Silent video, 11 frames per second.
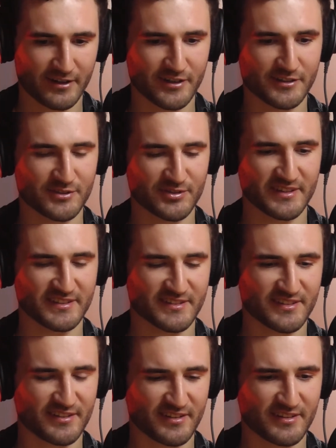I got to do
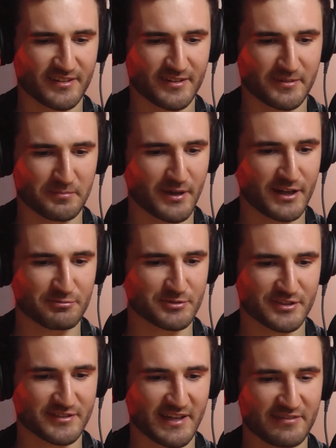this. But I would
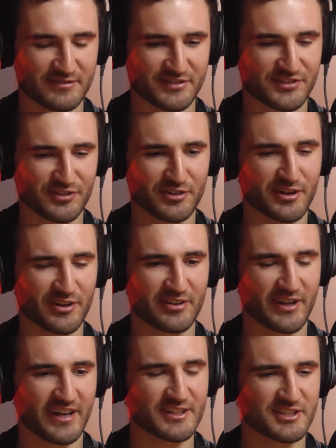just have zero
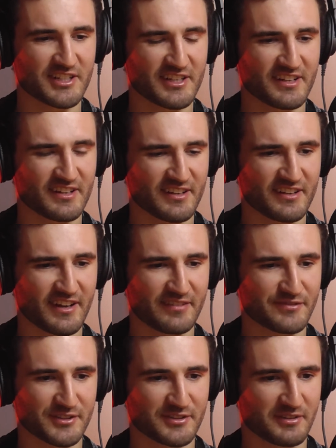energy
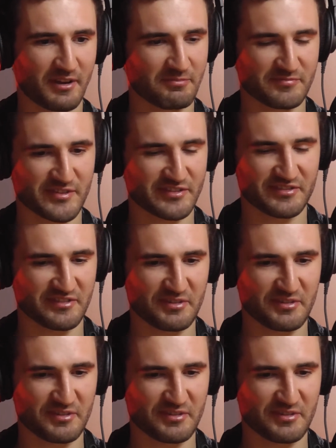effort for